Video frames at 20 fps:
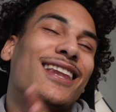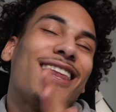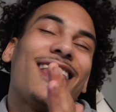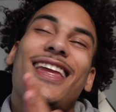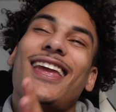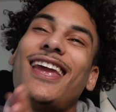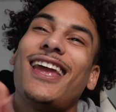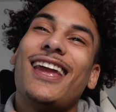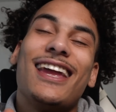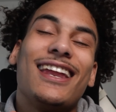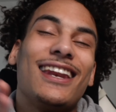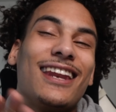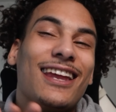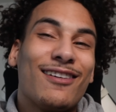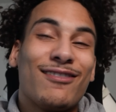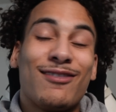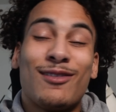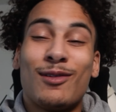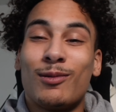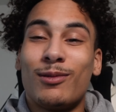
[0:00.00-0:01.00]
it hit
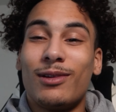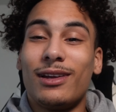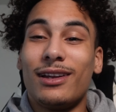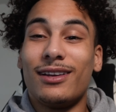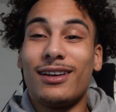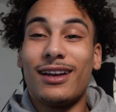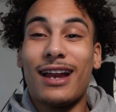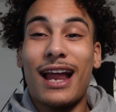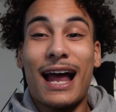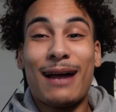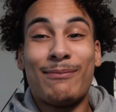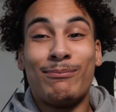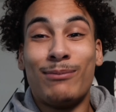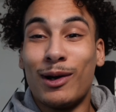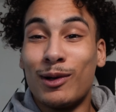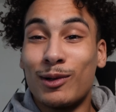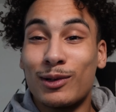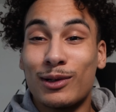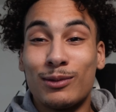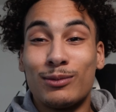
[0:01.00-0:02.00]
different when i
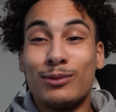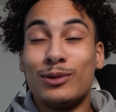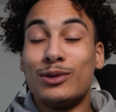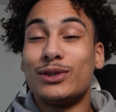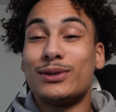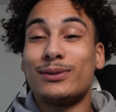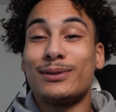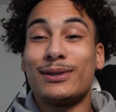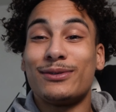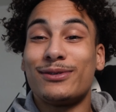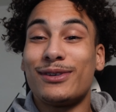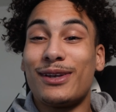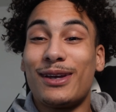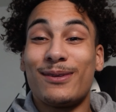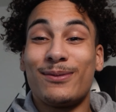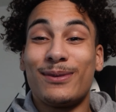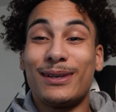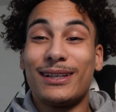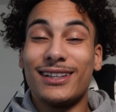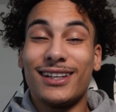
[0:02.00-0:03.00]
broke the rule you
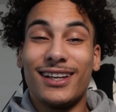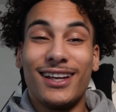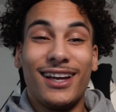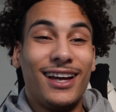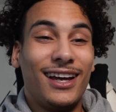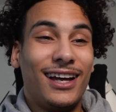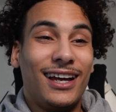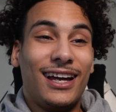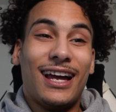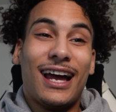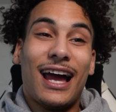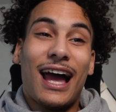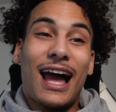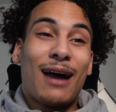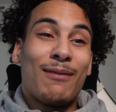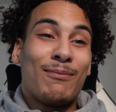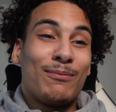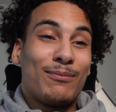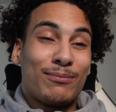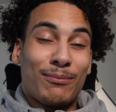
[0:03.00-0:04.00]
feel me
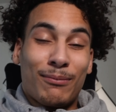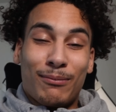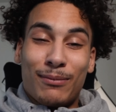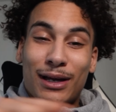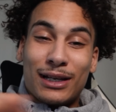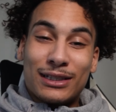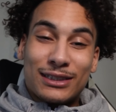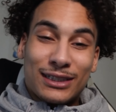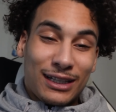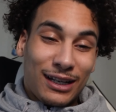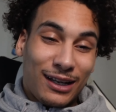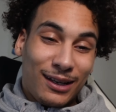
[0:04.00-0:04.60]
i'm busting